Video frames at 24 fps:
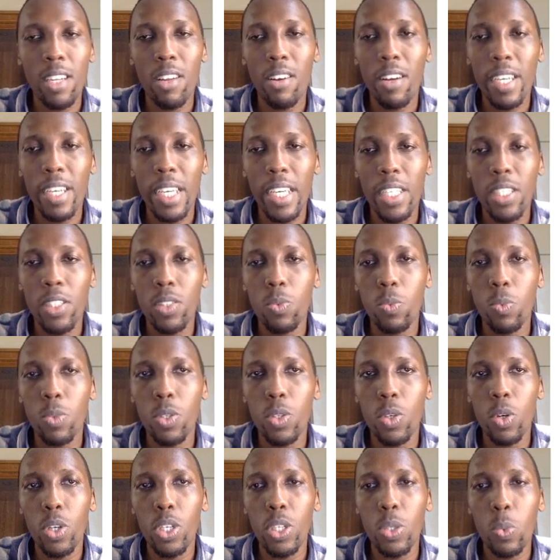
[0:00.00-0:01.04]
In our case,
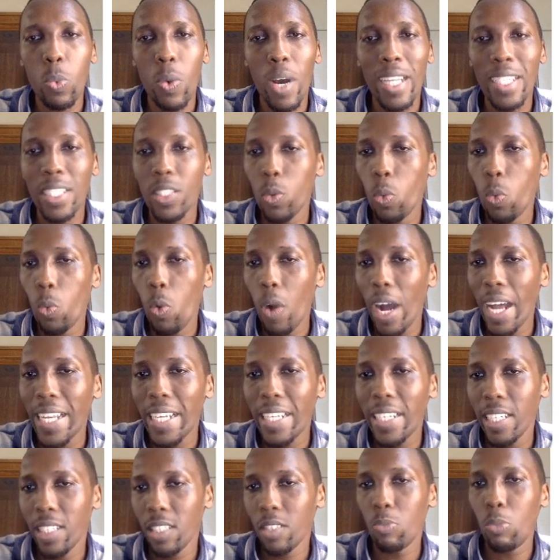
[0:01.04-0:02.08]
we only want one
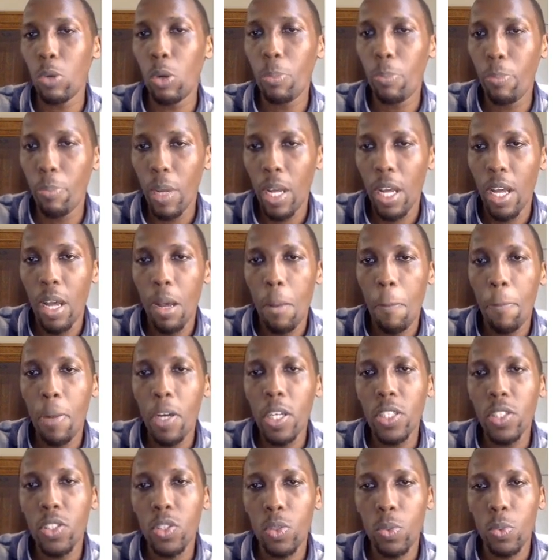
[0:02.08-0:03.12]
decimal
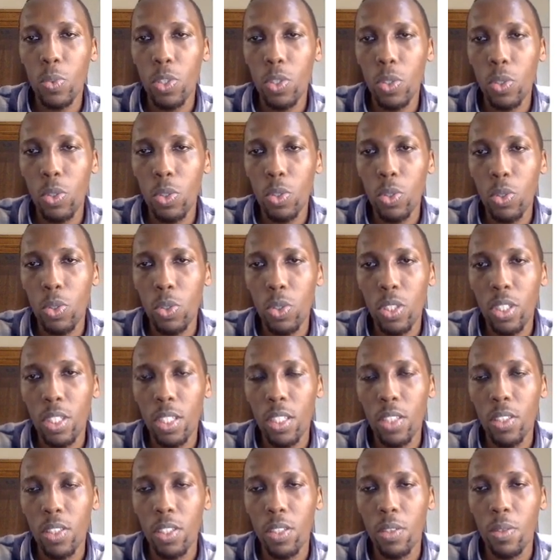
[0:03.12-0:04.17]
point, so we would use
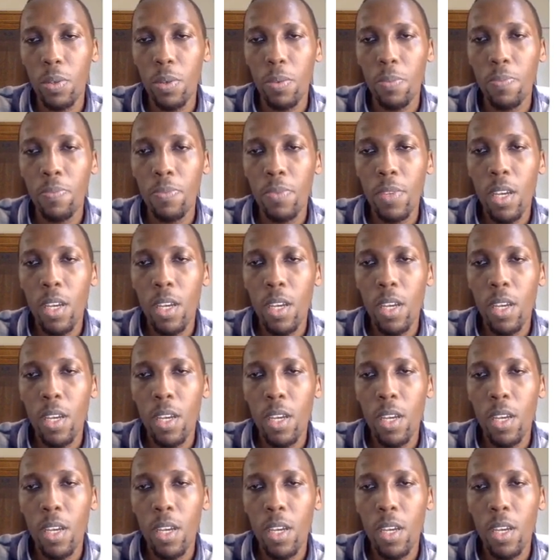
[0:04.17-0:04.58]
a zero.